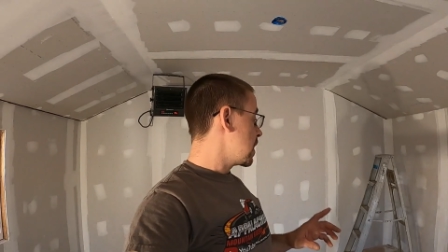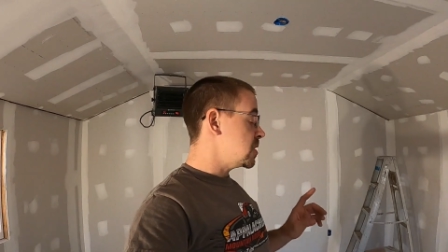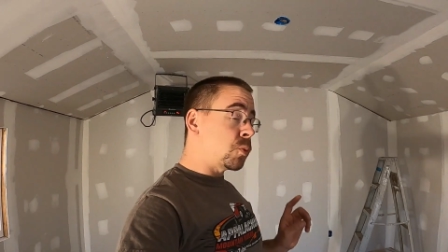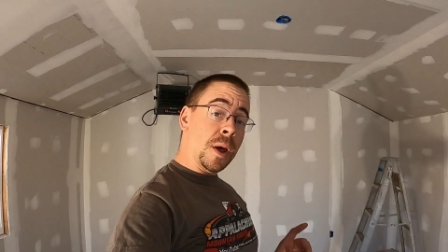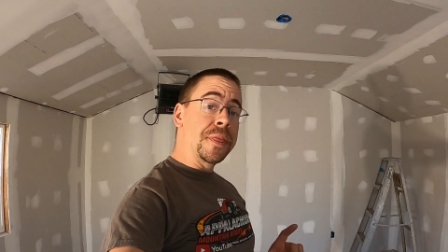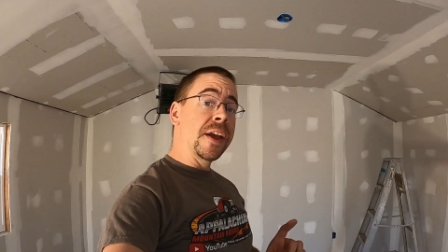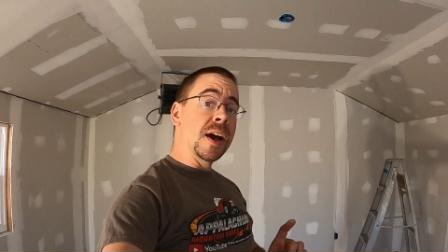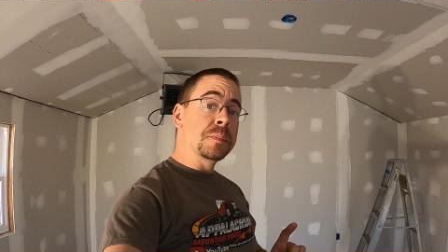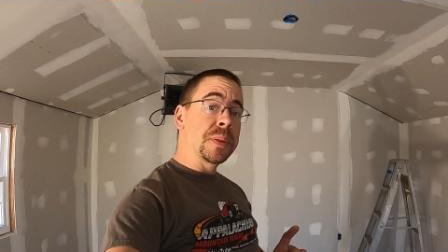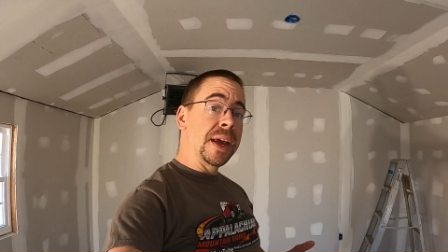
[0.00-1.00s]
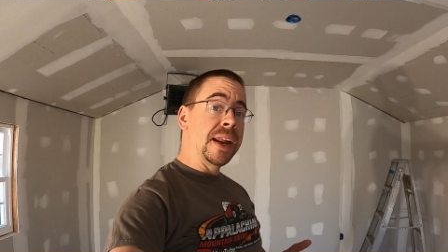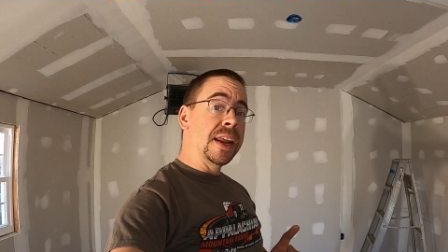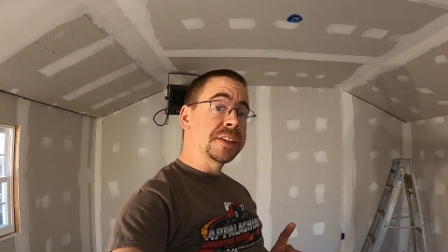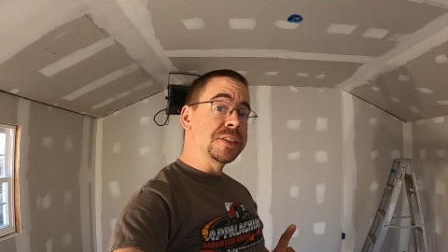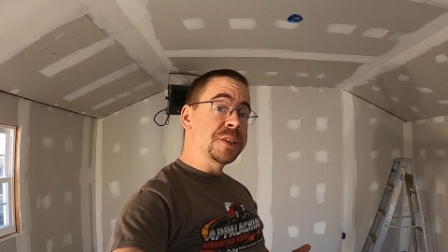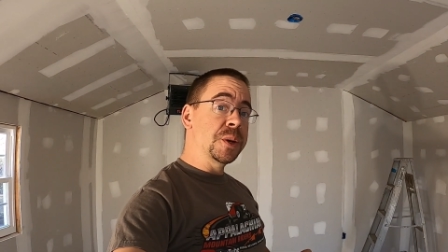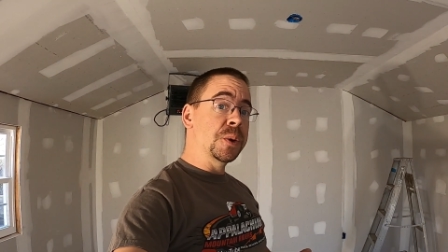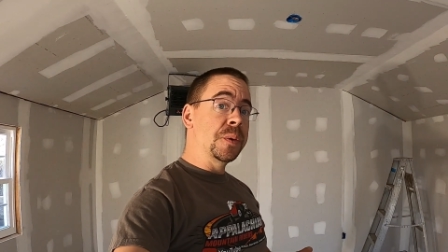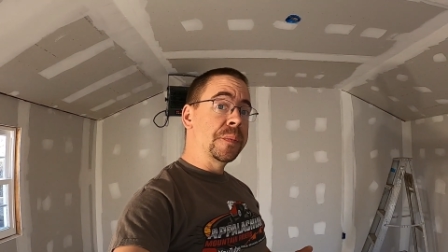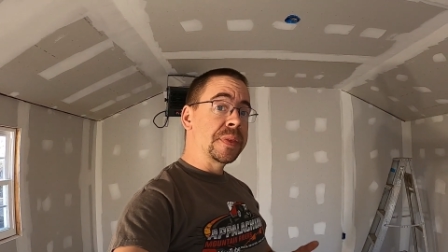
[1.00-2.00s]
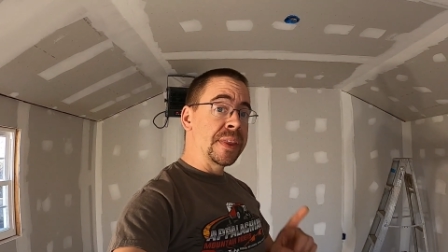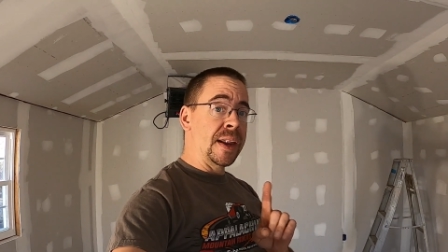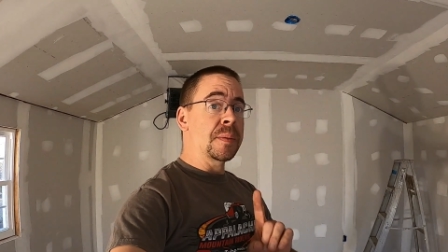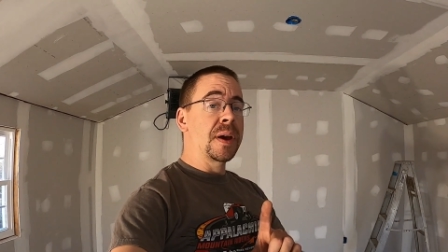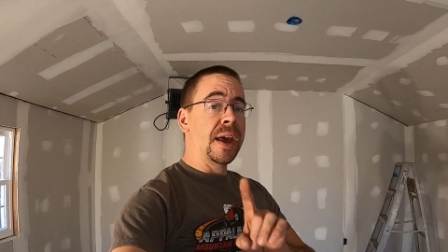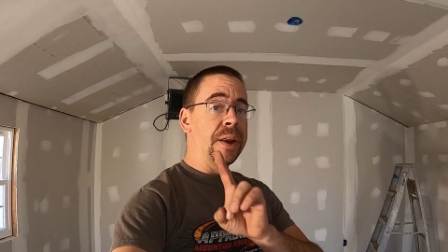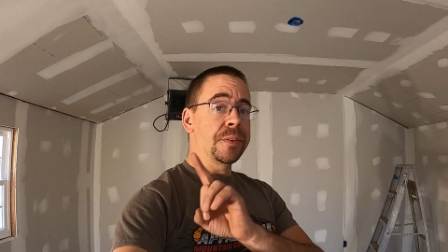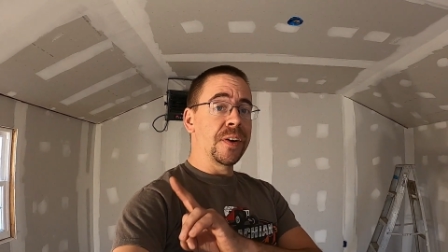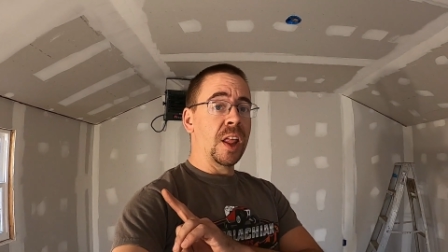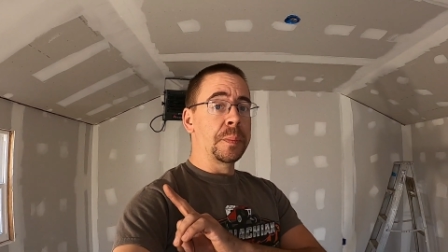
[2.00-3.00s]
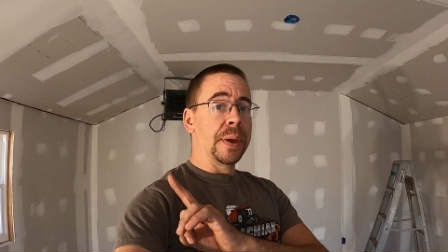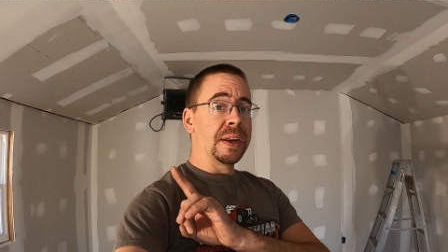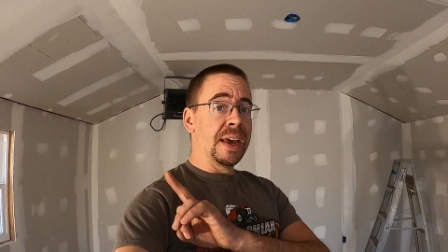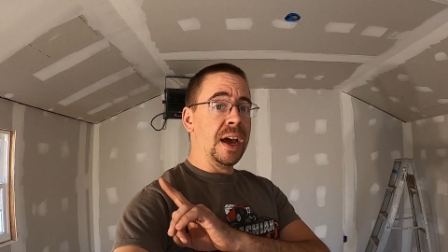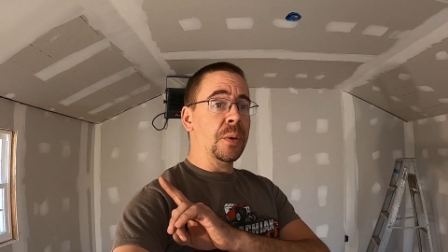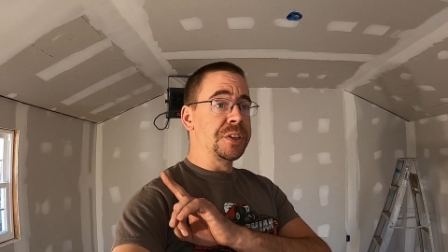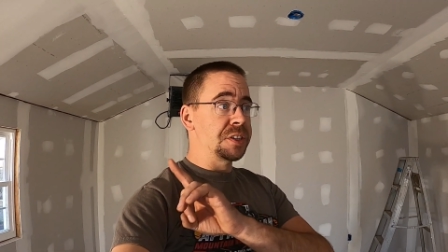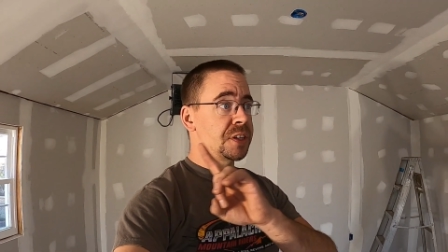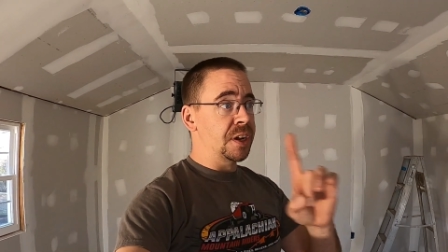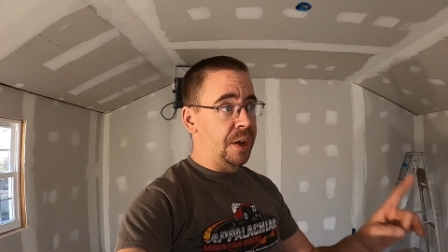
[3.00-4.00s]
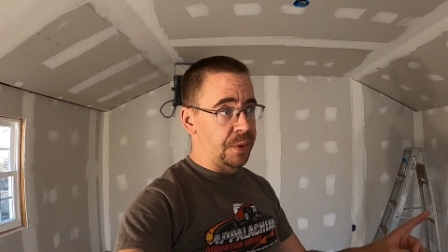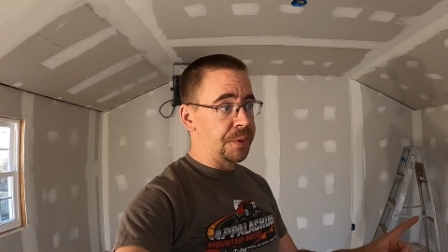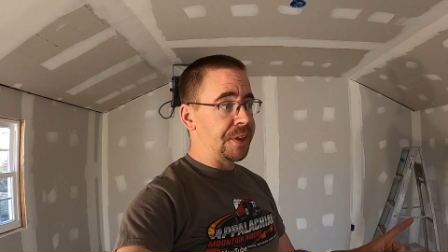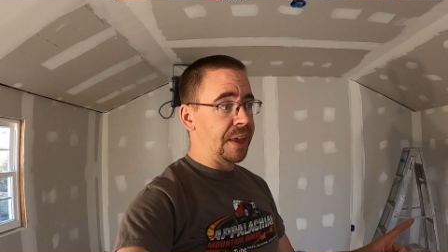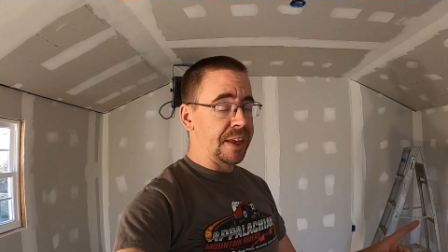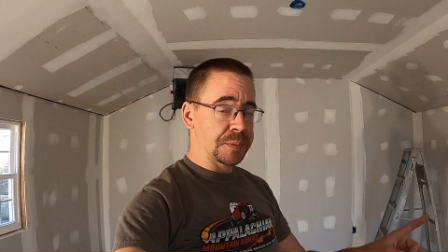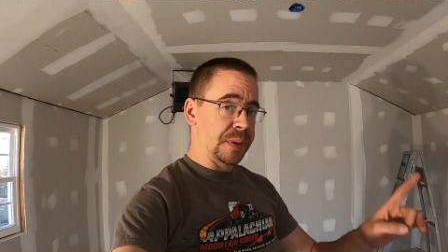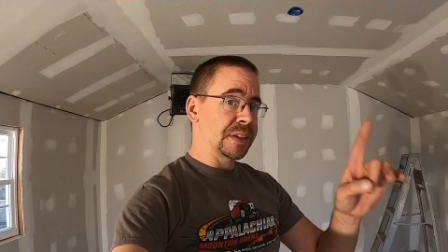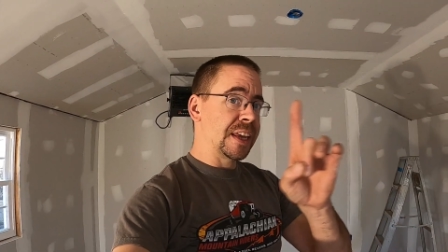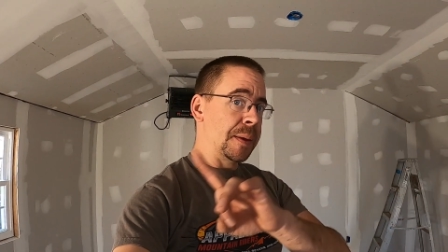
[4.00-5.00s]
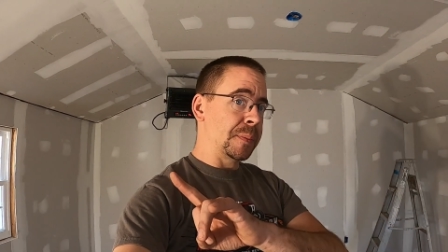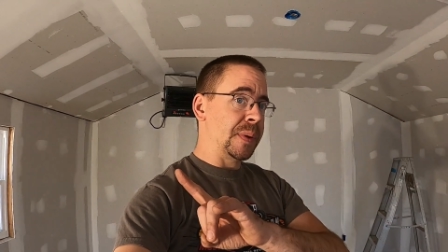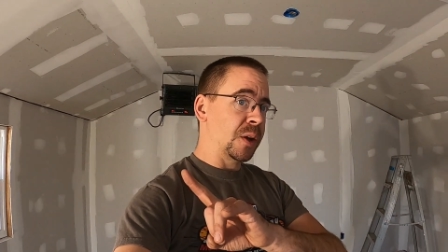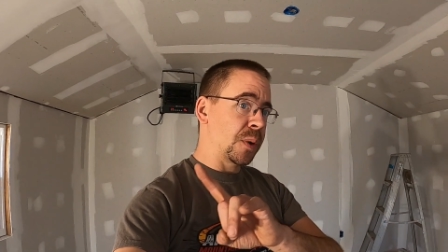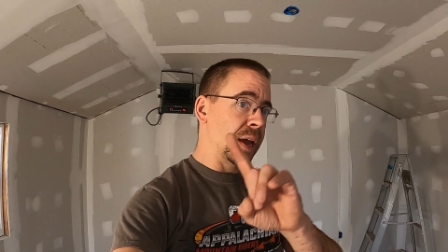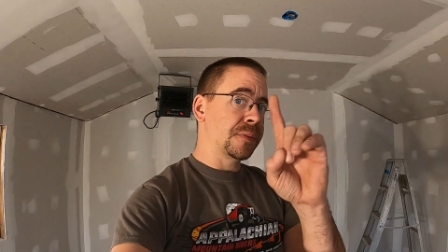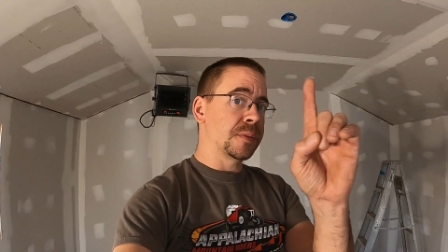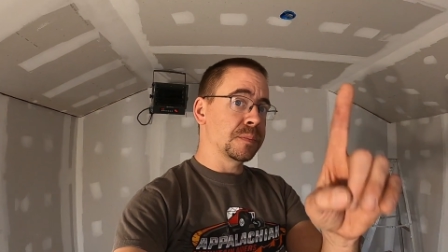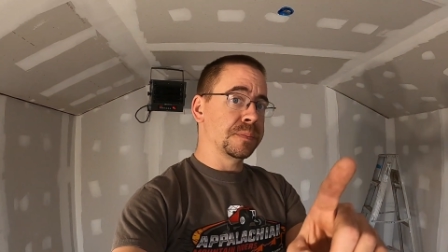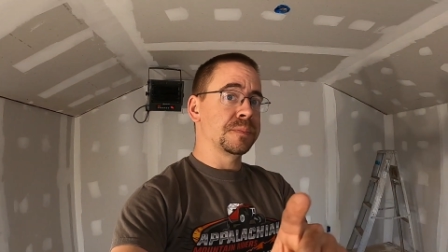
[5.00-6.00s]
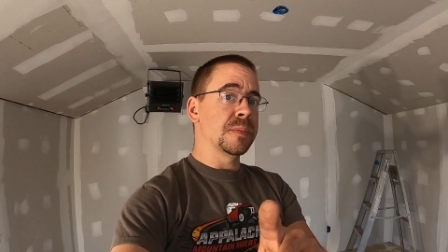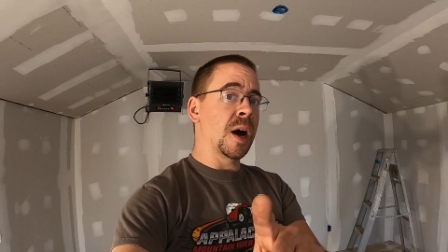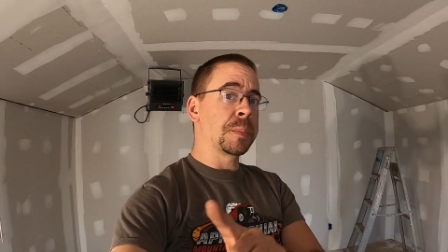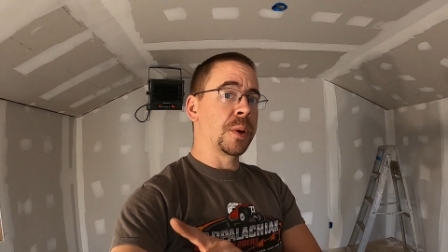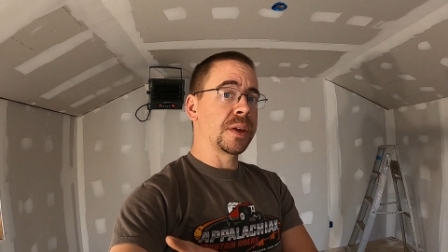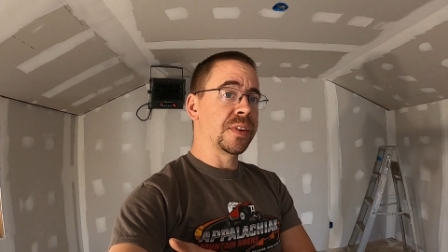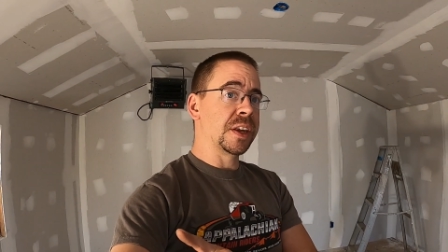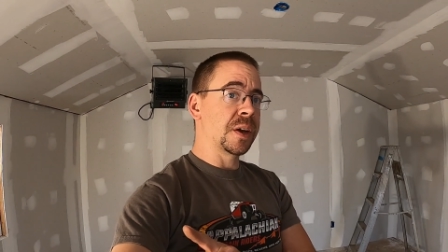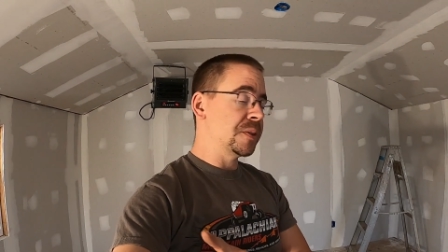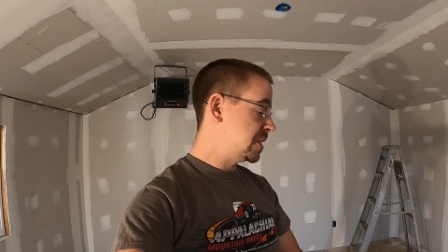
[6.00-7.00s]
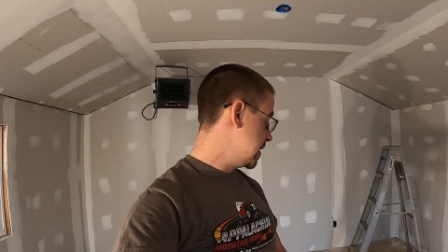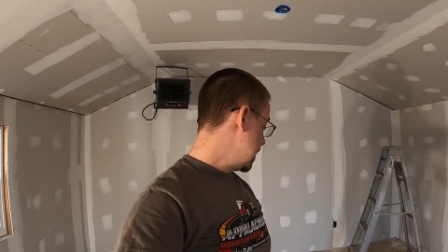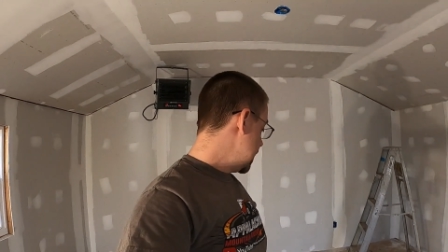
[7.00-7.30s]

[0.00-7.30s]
Because one thing I'm planning to do that I'm kind of developing now, which is another thing that's been keeping me away from uploading videos,